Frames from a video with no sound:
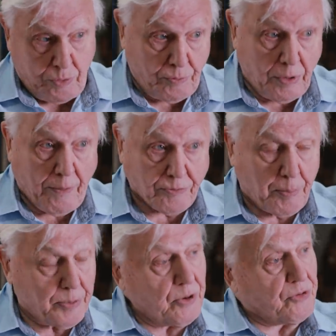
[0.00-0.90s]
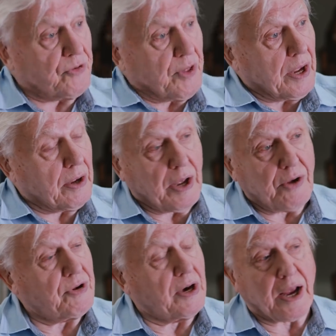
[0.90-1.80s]
well, I was a producer there,
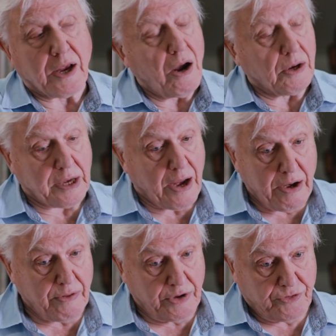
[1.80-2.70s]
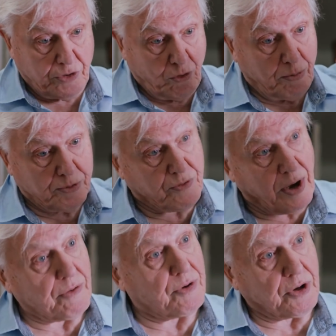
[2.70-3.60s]
I said, I can't carry these enormous,
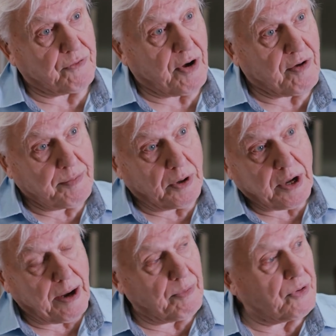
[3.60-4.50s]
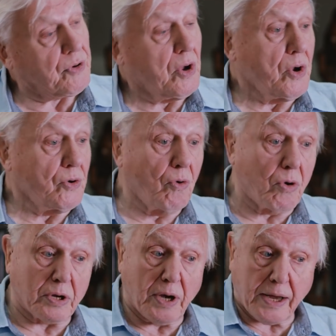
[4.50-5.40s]
great 35mm cameras,
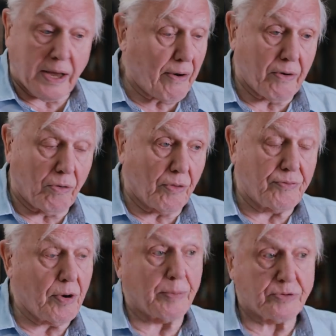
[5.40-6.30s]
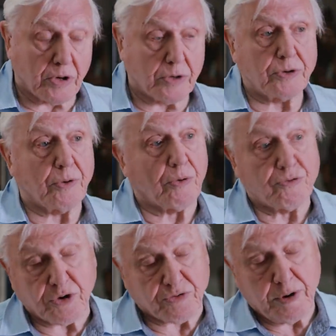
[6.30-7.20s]
nor can I carry all the film. It's got to do on
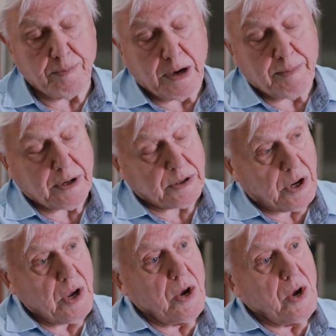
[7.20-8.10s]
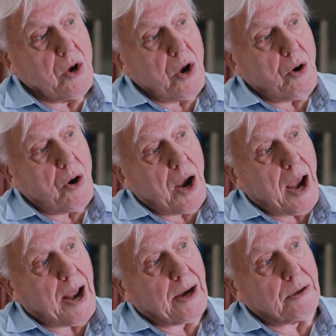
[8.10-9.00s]
16mm.
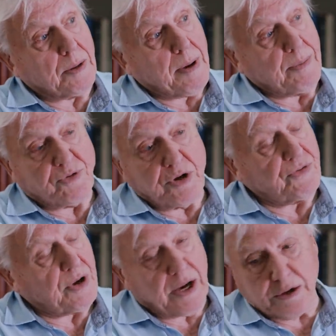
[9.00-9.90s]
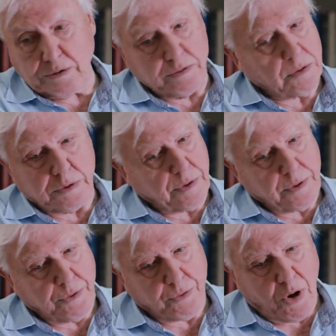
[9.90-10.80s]
And the BBC said, uh,
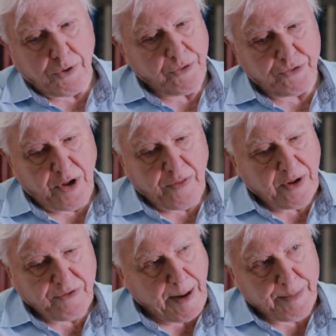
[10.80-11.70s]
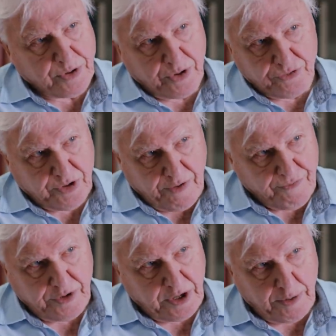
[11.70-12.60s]
you can't use that, that's amateur
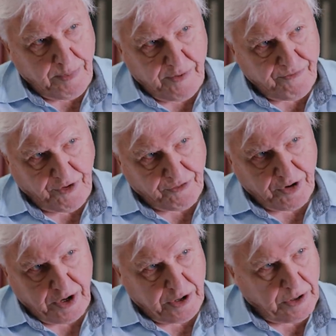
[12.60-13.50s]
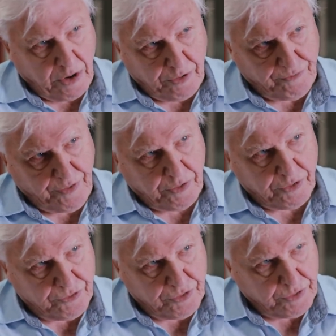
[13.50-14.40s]
stuff, and it'll be fuzzy and out of
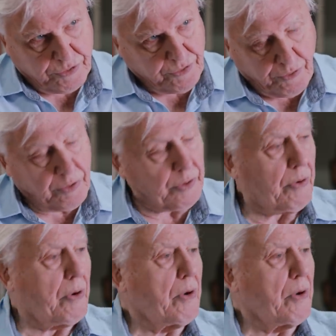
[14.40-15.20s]
focus and so on.